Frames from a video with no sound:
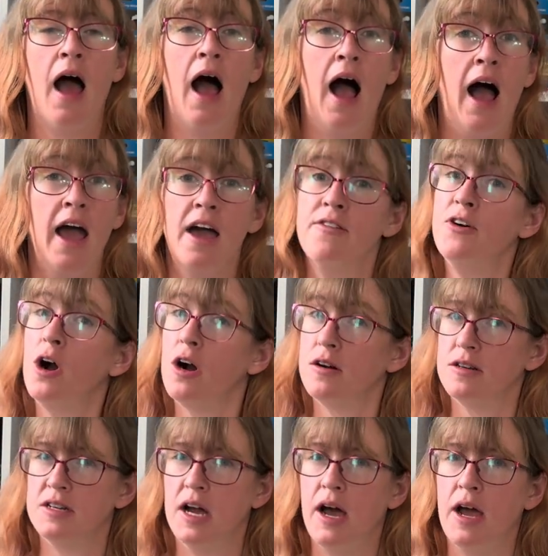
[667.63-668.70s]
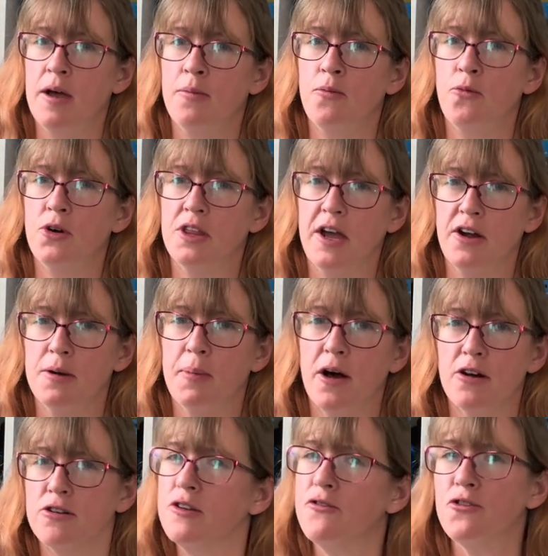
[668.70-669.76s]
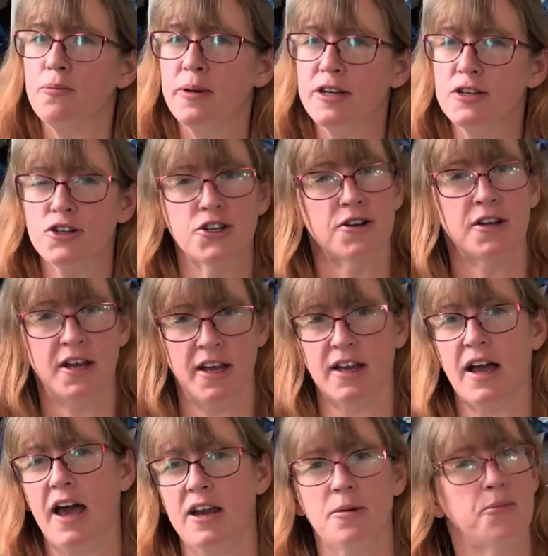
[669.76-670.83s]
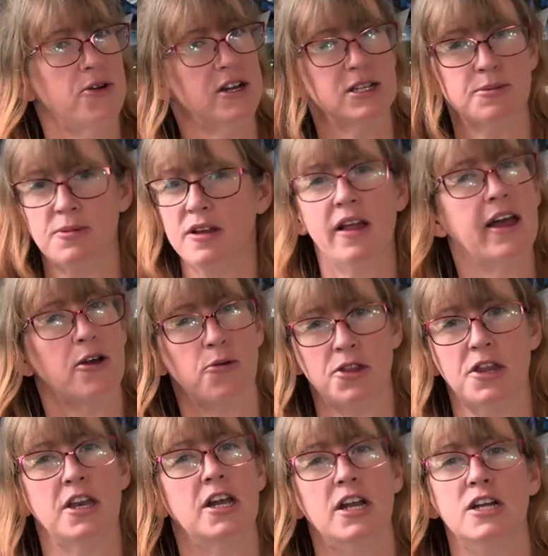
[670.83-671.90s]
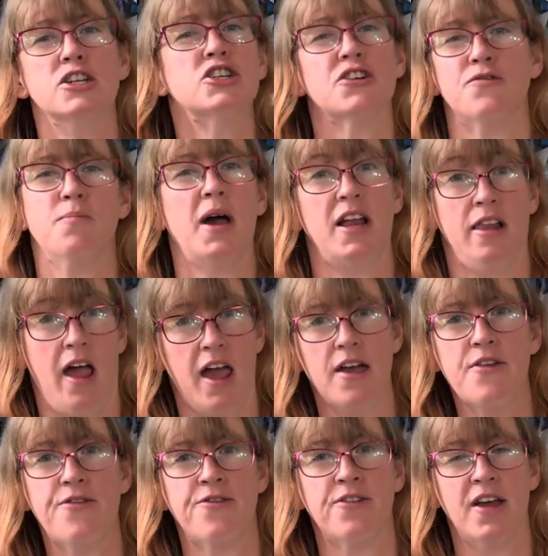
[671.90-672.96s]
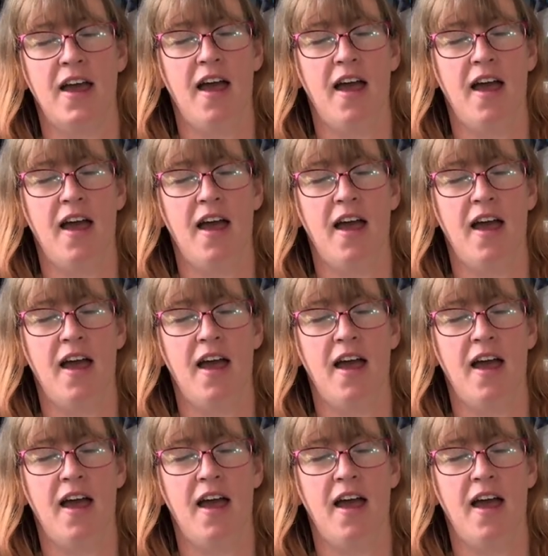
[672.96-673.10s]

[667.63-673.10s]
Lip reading: I have a hard time with Harry Potter and the Forbidden Journey. It kind of brings me like within an inch of my life.